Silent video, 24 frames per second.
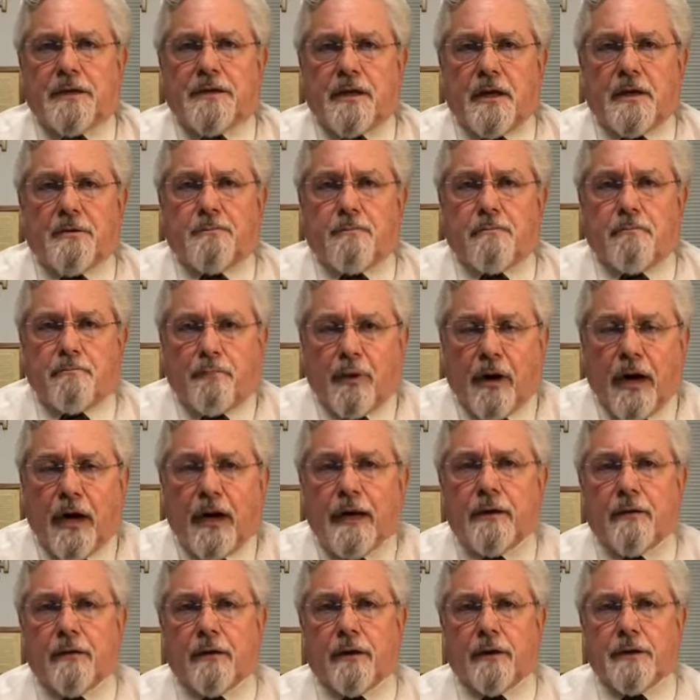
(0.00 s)
It's that
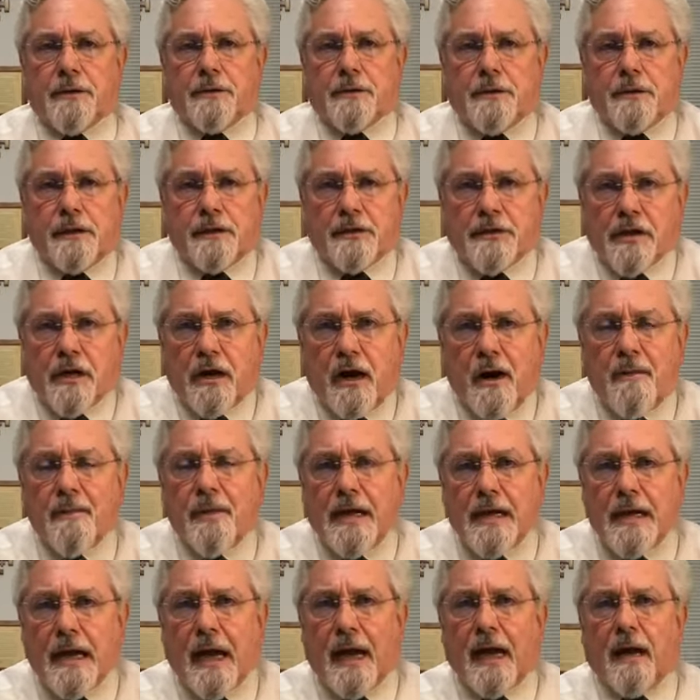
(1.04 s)
Pilate is
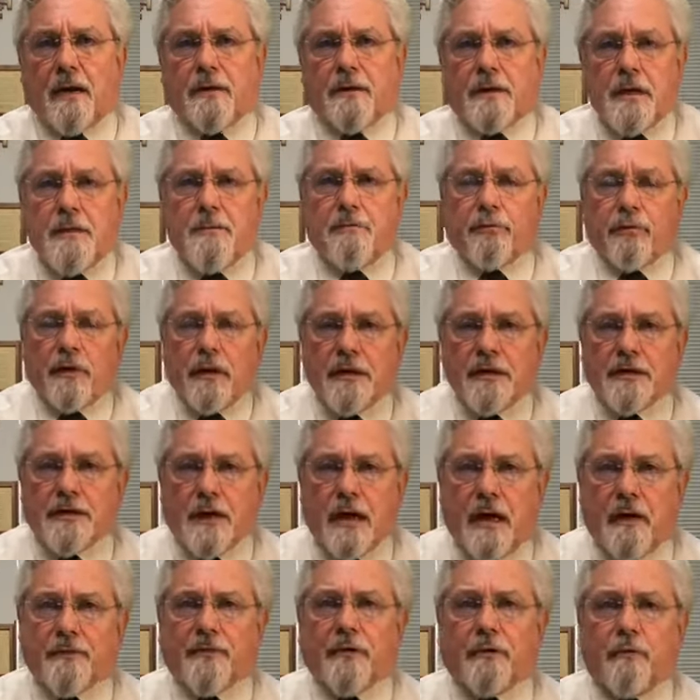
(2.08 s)
coming out, he
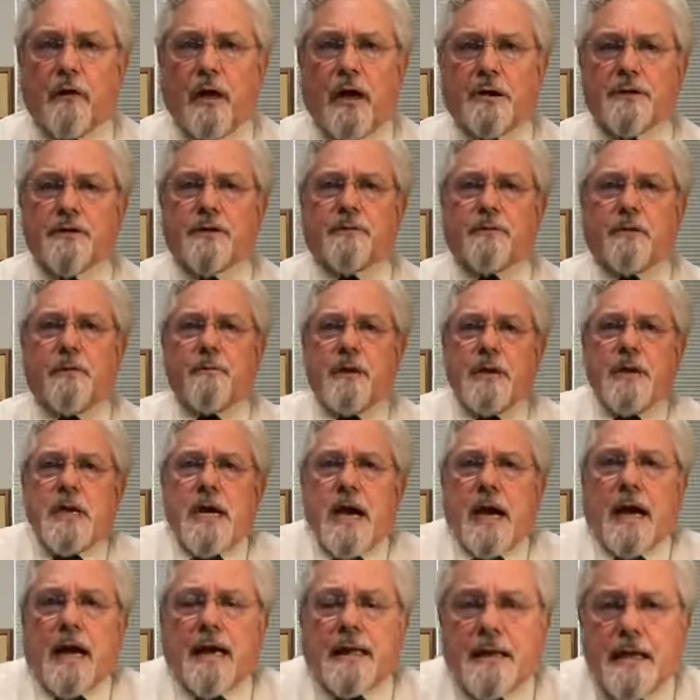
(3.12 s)
brings out the rostrum,
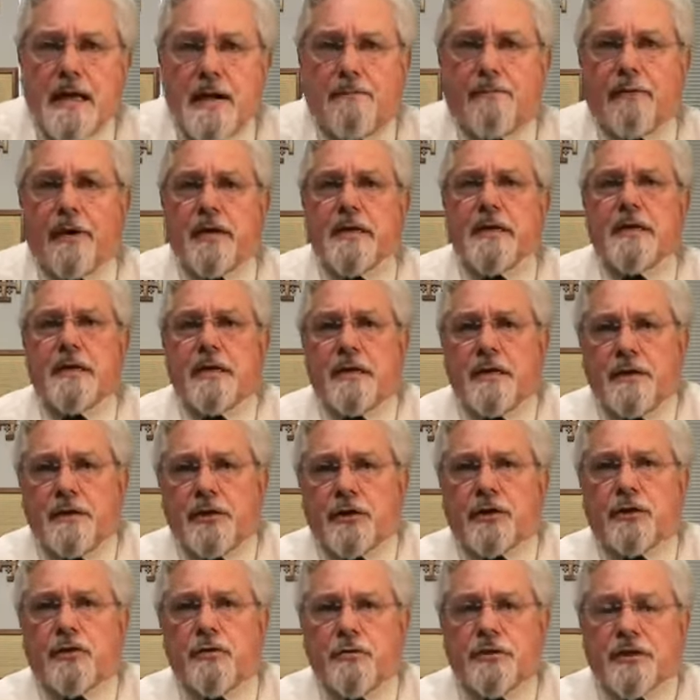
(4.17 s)
and he
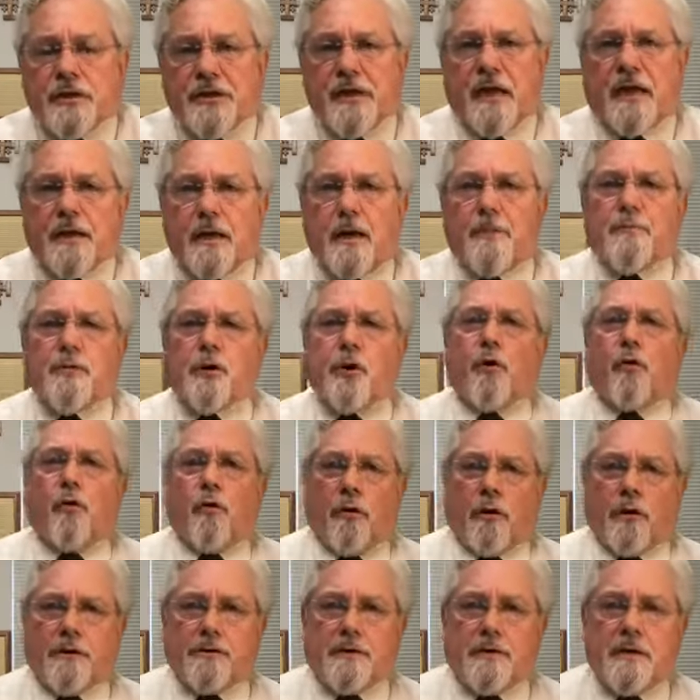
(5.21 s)
begins to set up
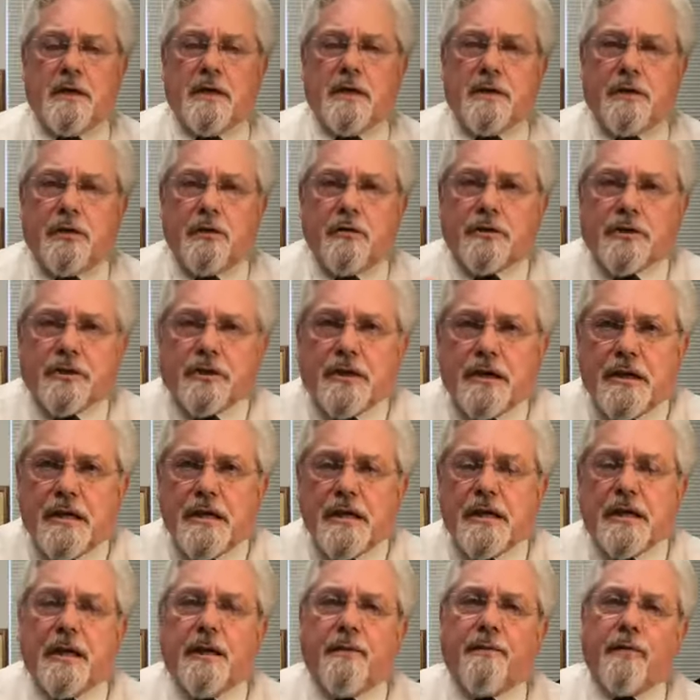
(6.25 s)
court. You
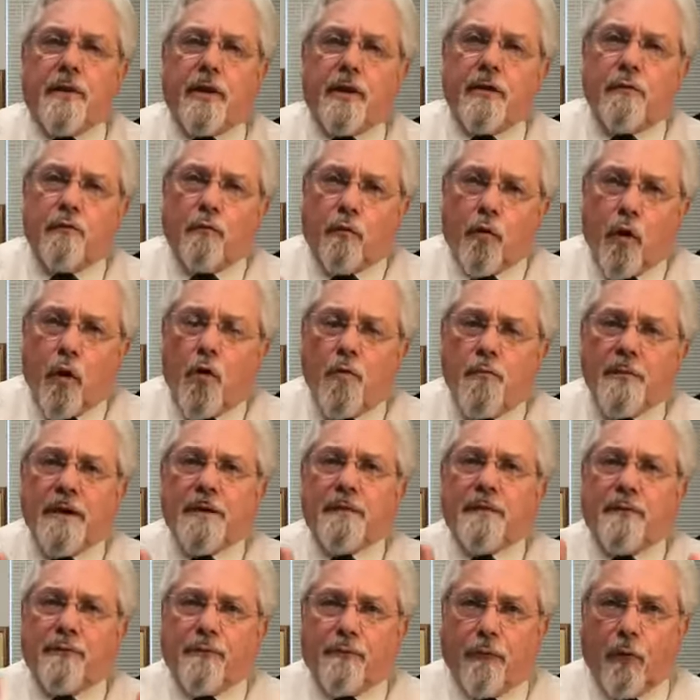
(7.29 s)
see, in the
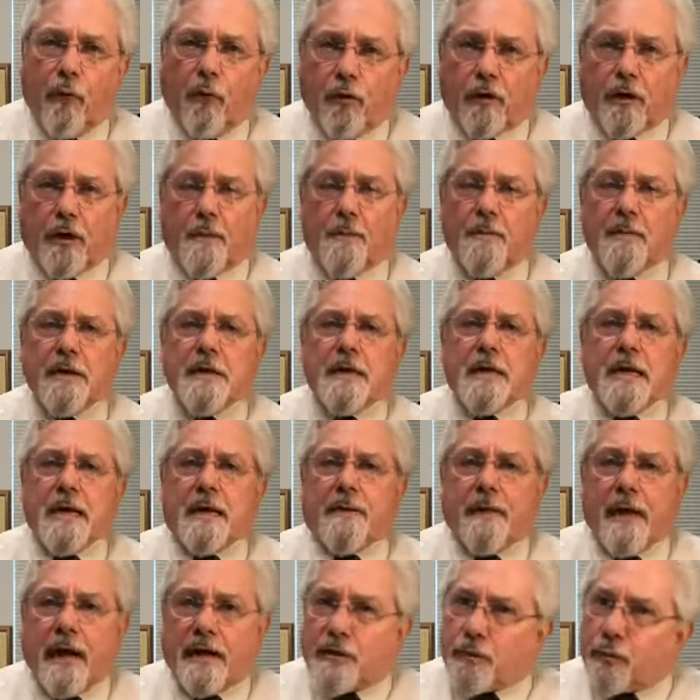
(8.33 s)
Roman forum,
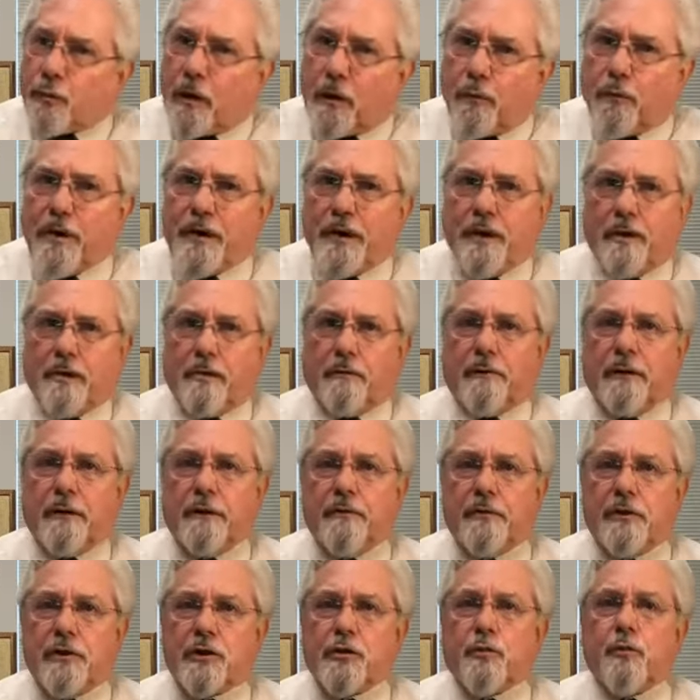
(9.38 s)
and that's where we get
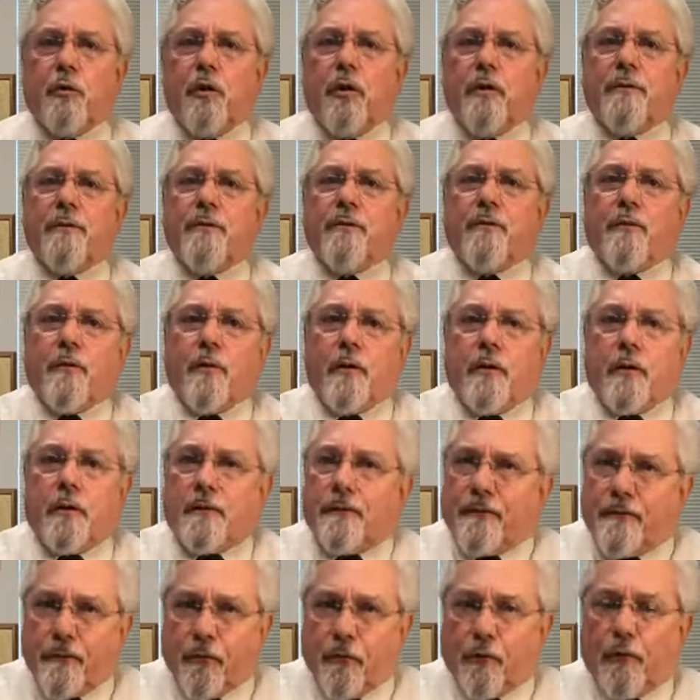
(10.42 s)
our English word
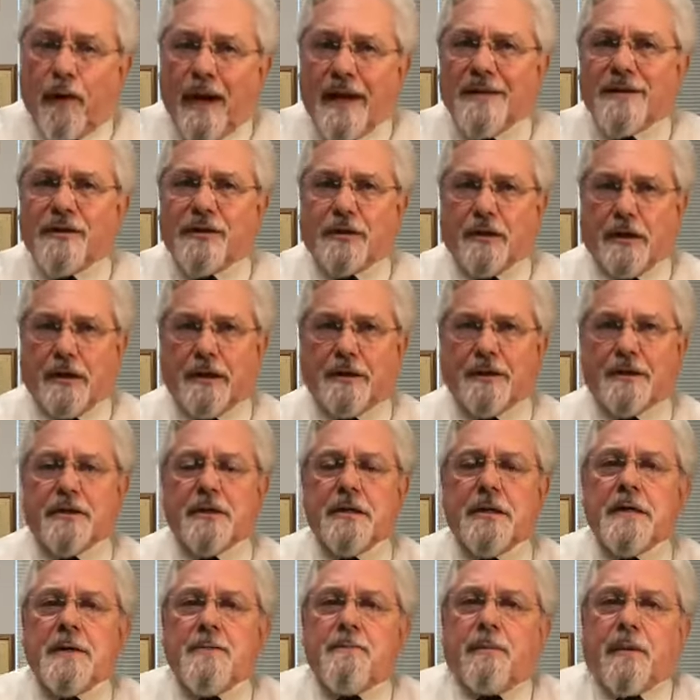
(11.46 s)
for uh,
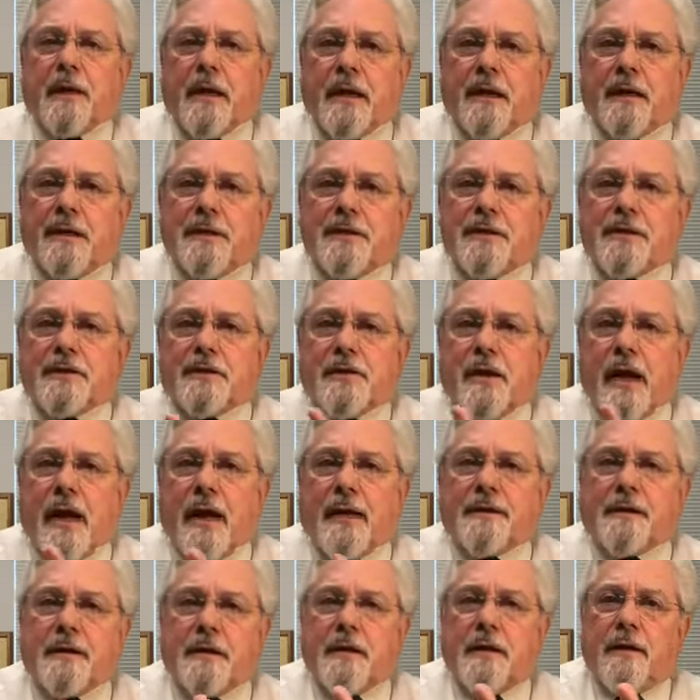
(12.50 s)
forensics, is
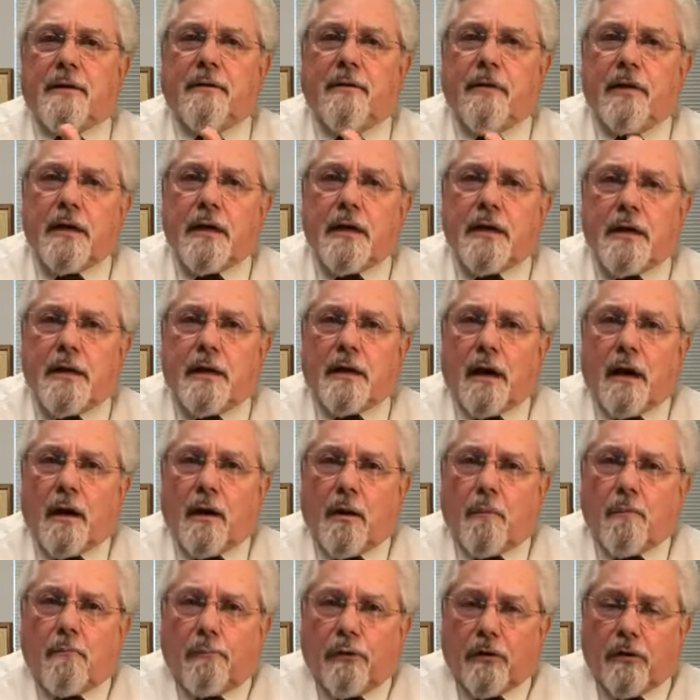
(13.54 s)
that the
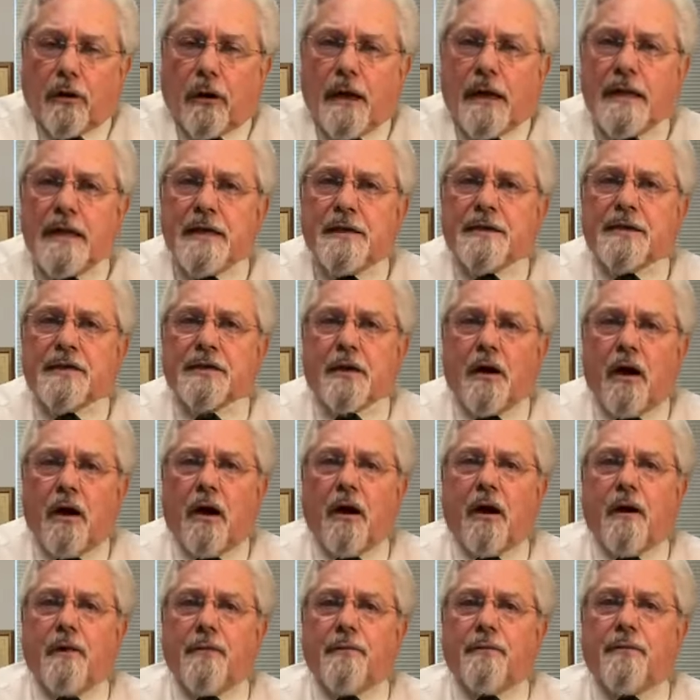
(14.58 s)
uh,
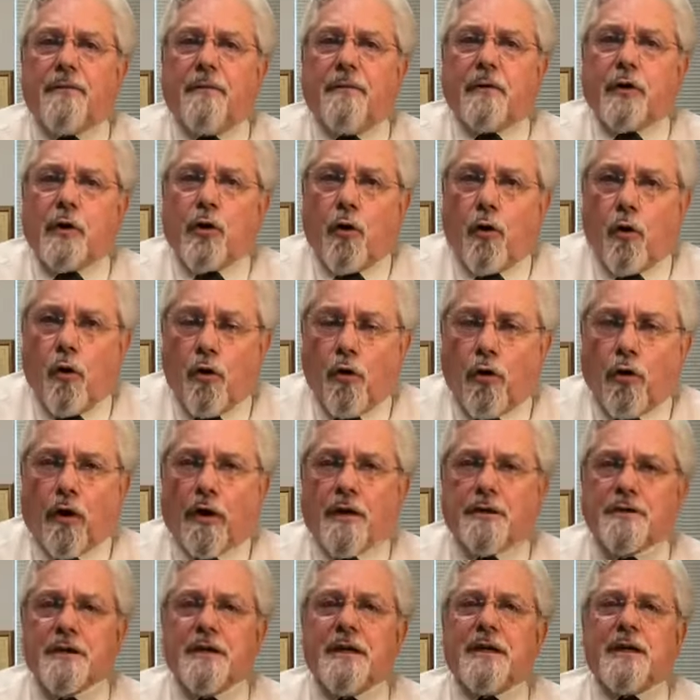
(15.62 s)
place of
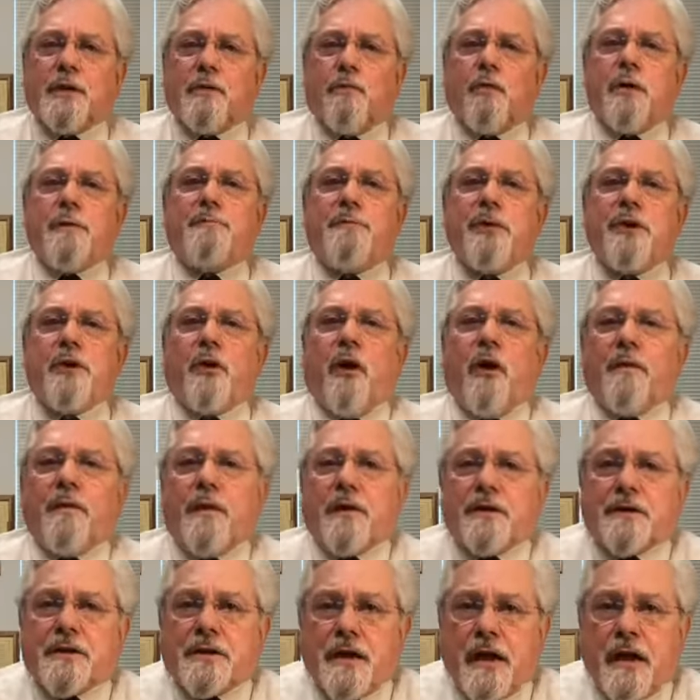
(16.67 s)
court would be
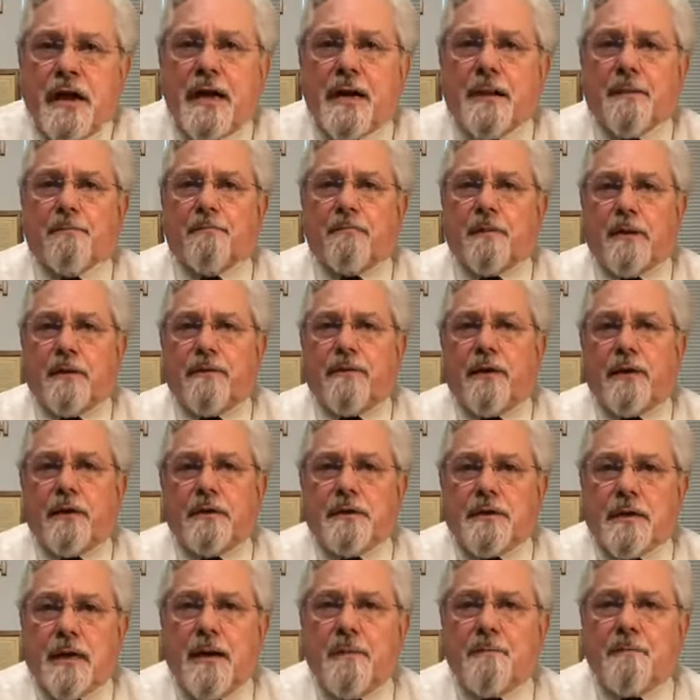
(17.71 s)
on the temp, uh,
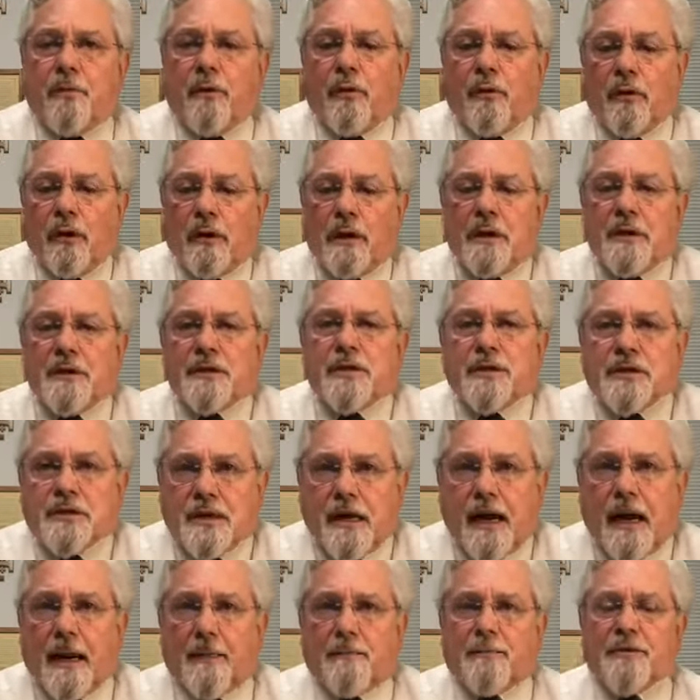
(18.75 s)
the temple
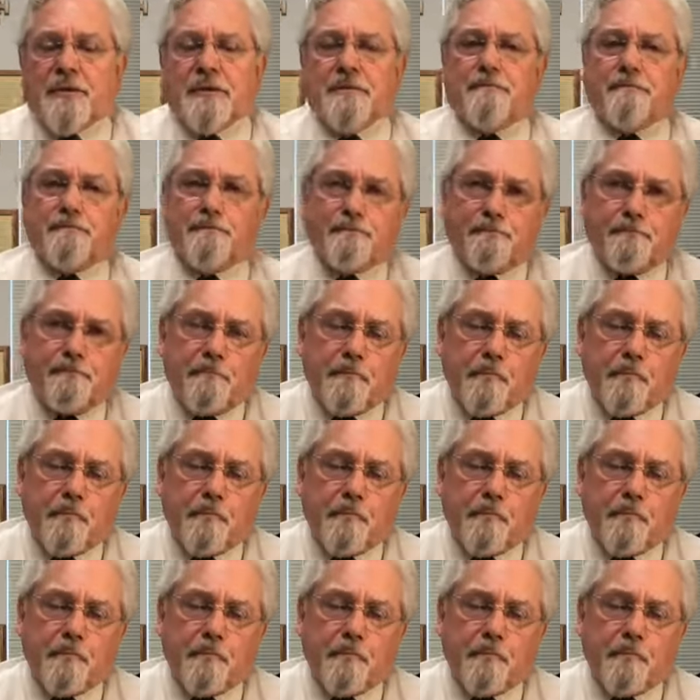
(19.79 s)
steps.